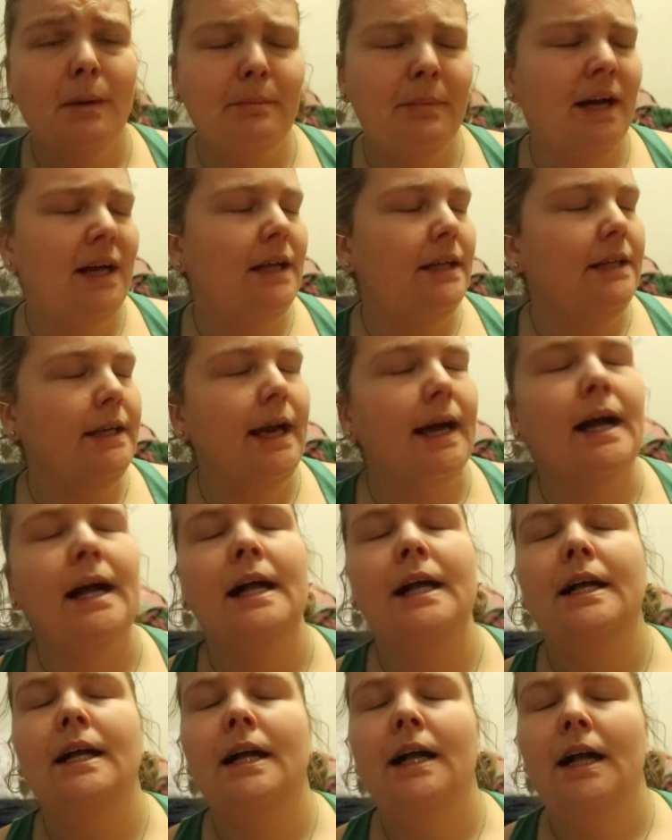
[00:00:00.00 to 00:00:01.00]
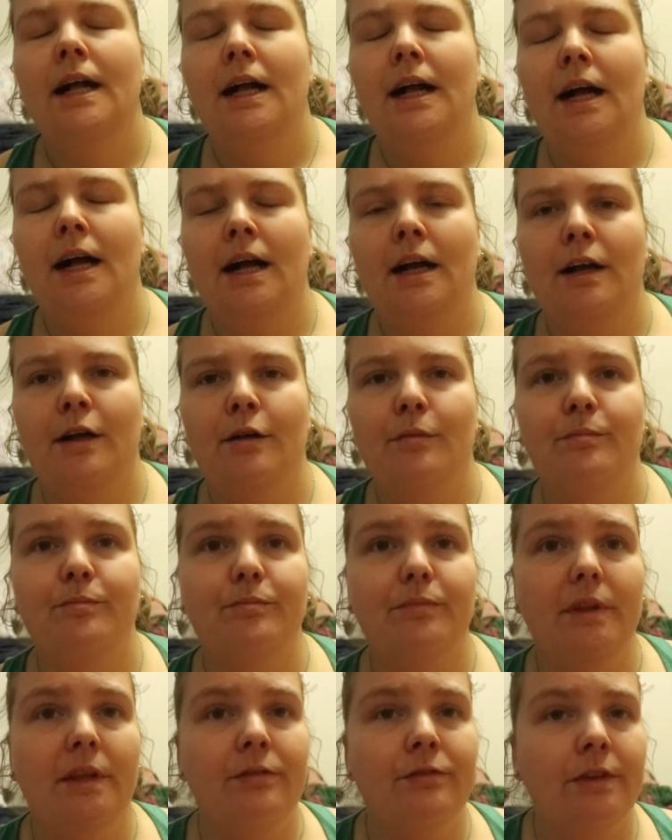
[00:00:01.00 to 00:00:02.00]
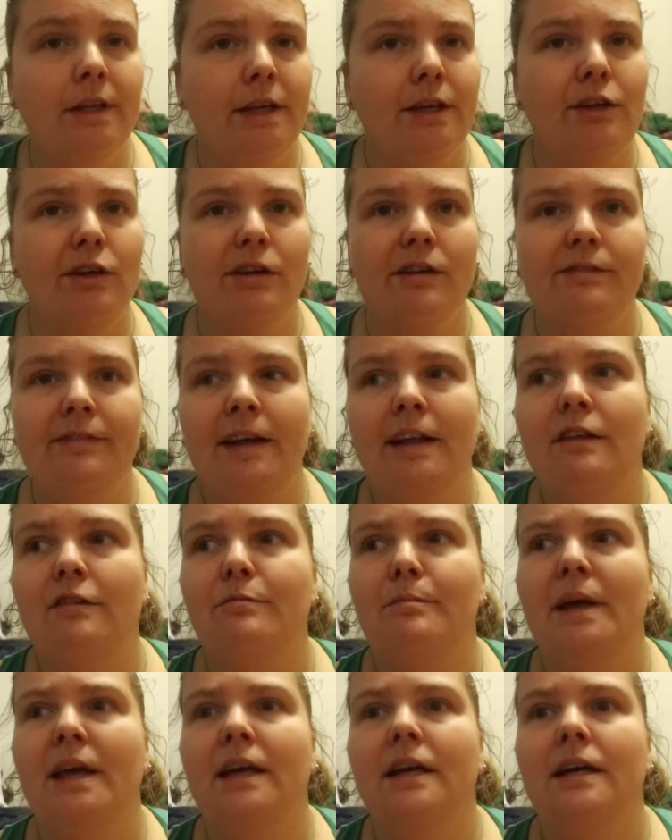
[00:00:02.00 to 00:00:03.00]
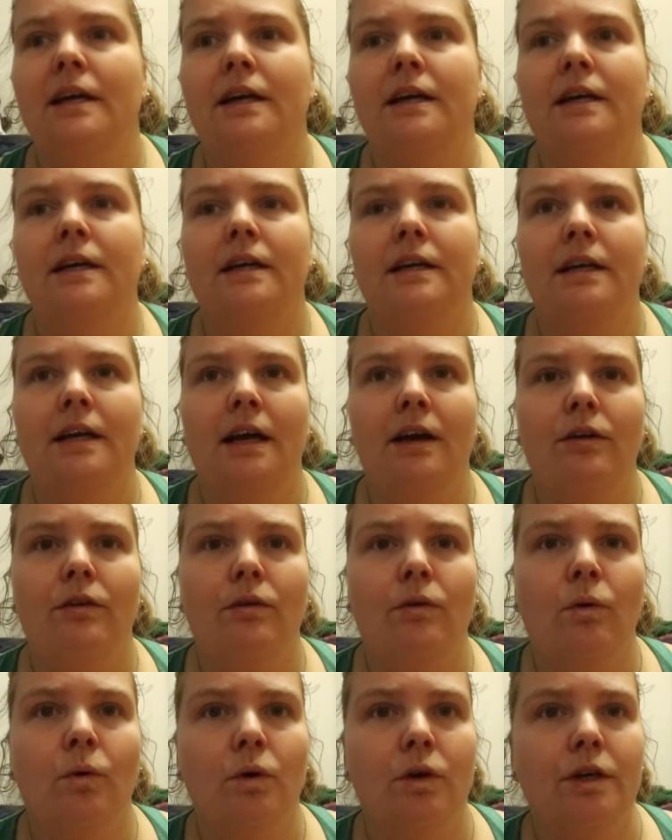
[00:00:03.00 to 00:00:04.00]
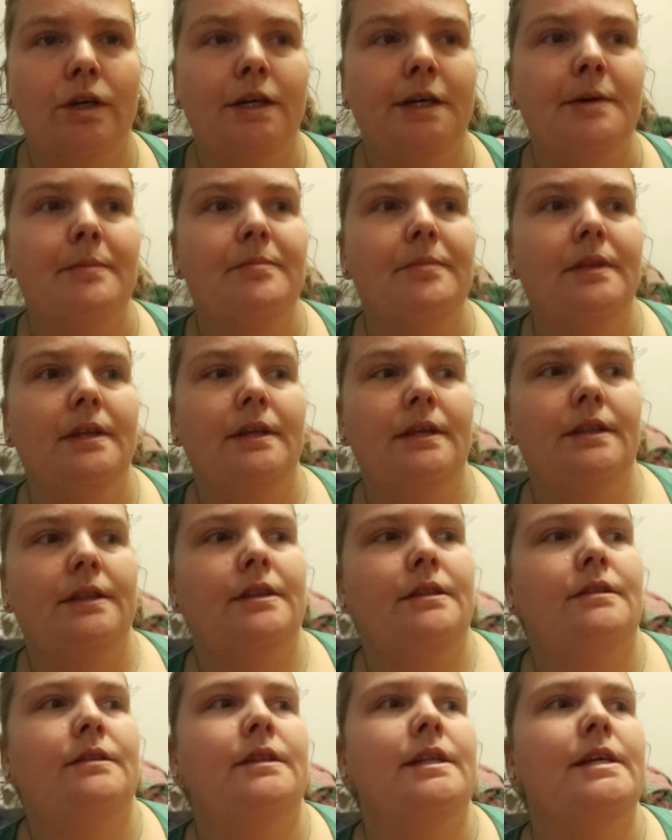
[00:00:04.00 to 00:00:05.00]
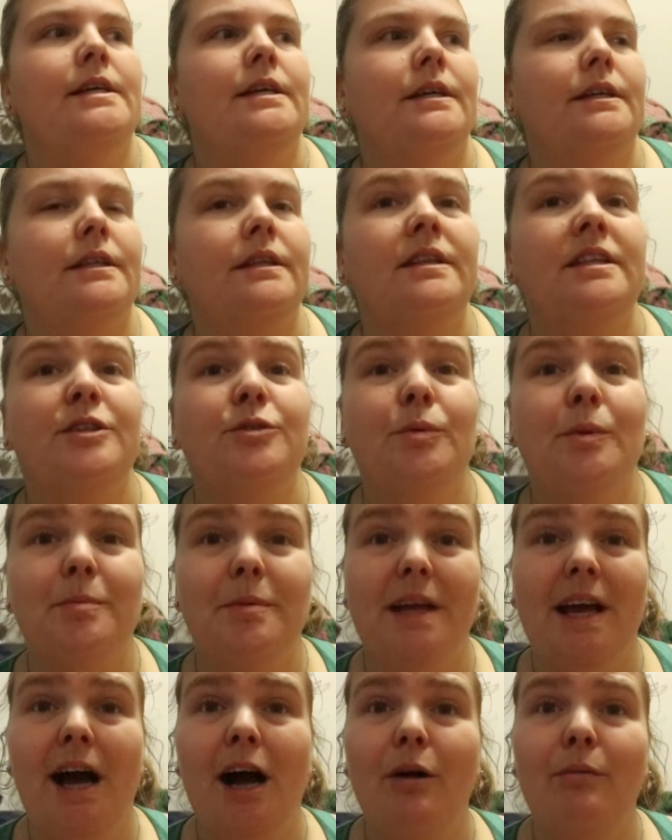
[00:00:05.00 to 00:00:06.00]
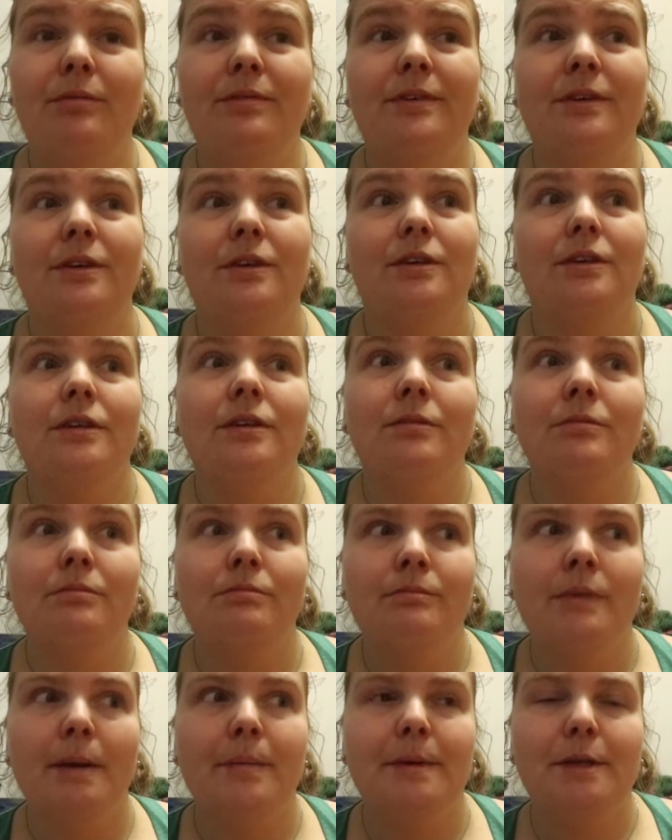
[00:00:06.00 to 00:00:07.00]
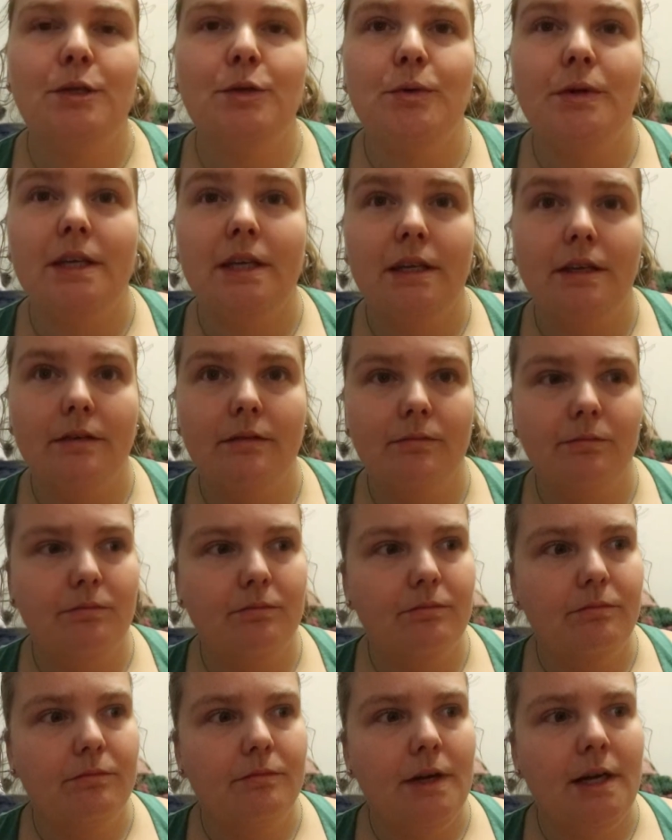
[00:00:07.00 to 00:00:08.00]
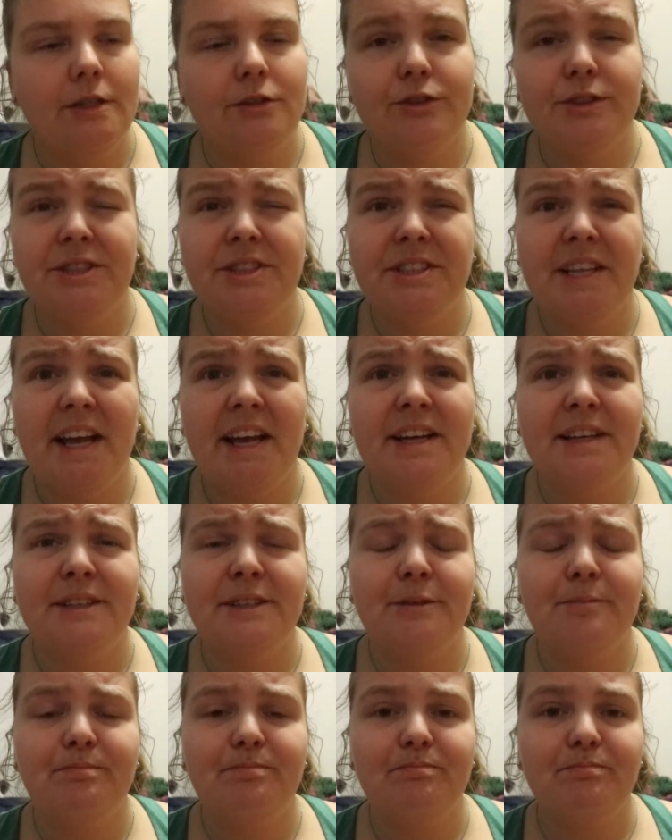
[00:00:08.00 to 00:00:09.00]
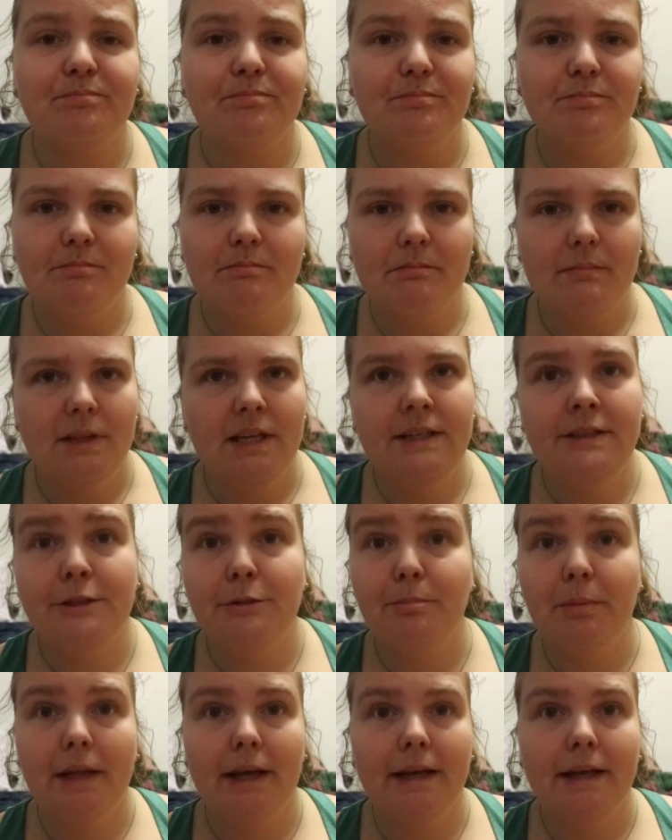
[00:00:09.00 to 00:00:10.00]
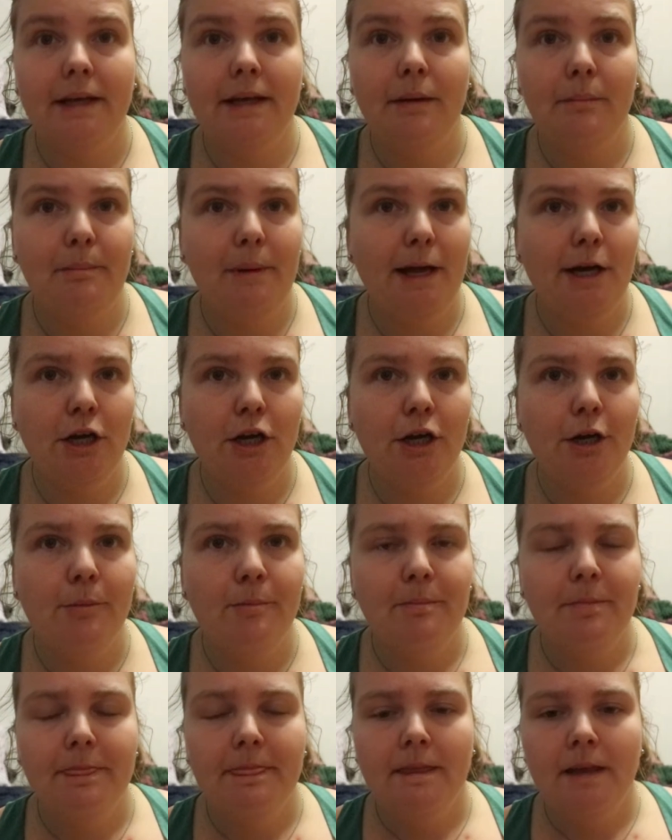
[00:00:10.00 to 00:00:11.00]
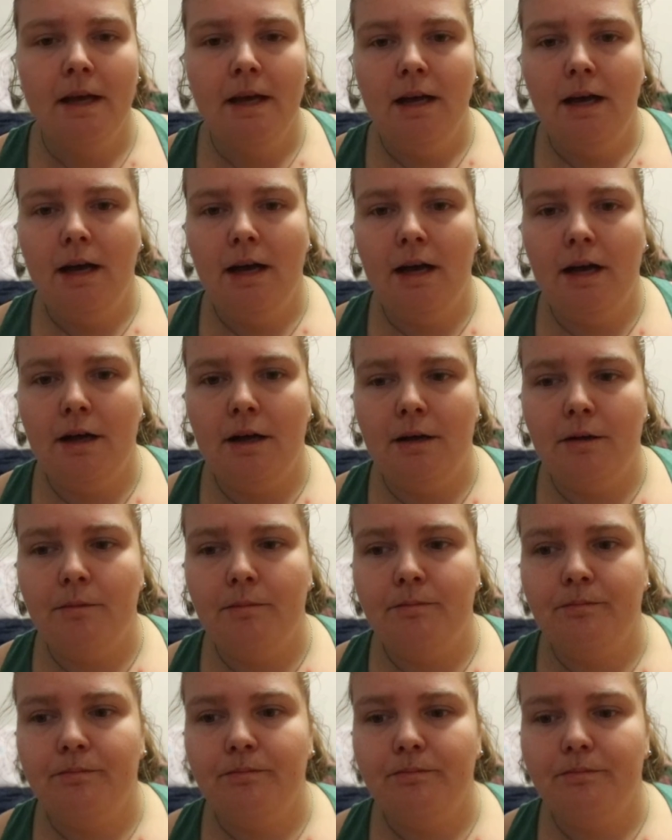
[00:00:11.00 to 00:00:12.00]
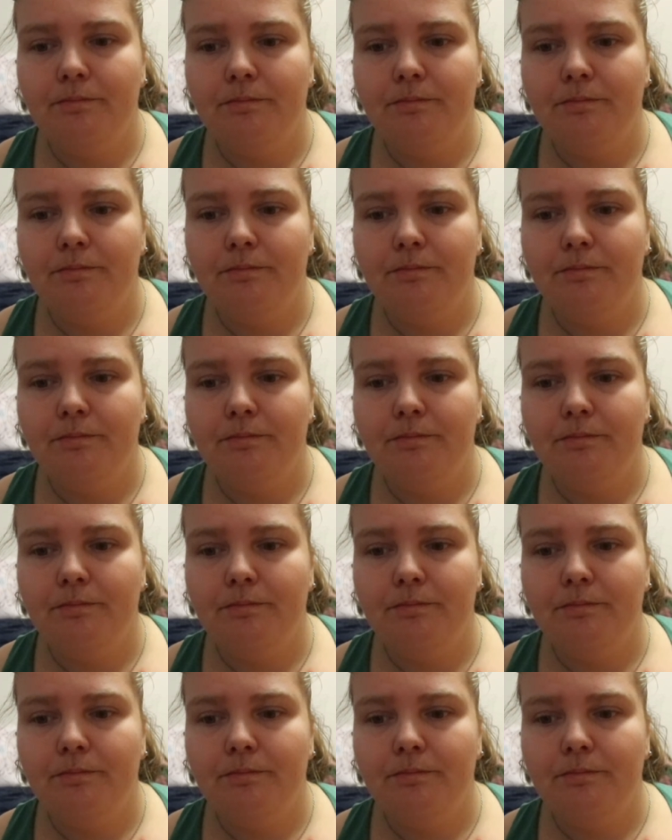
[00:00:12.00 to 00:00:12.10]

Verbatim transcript: But yeah, um, if like you're a fan of manga or think this would be helpful maybe to understand his play better, um,